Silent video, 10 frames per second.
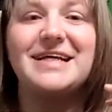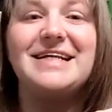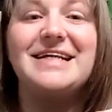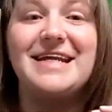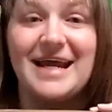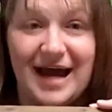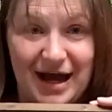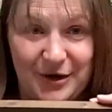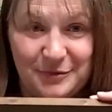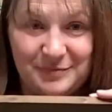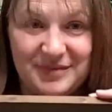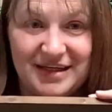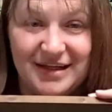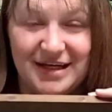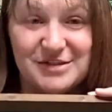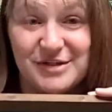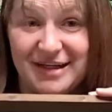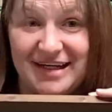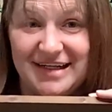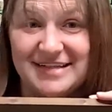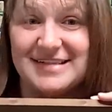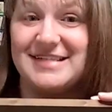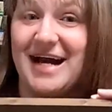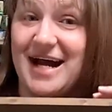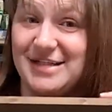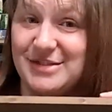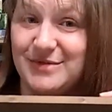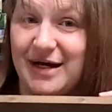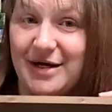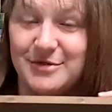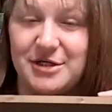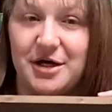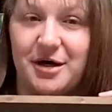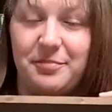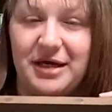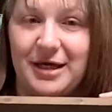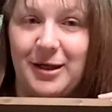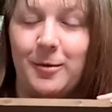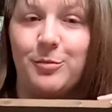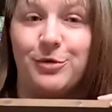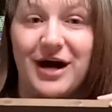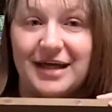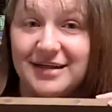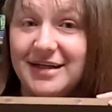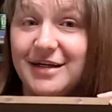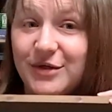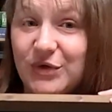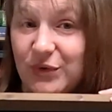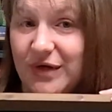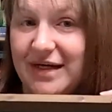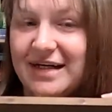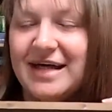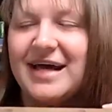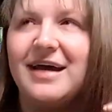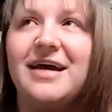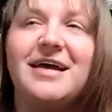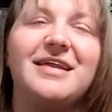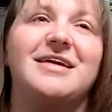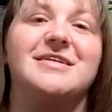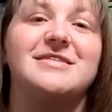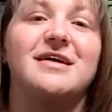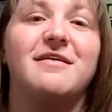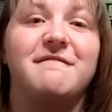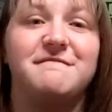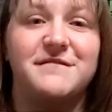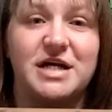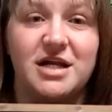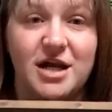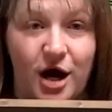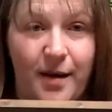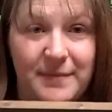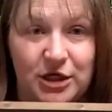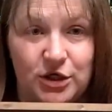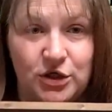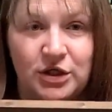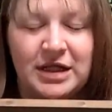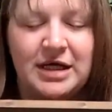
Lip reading: Now, the Electric Lady is a tattoo lounge up in Bradley, Illinois that is phenomenal.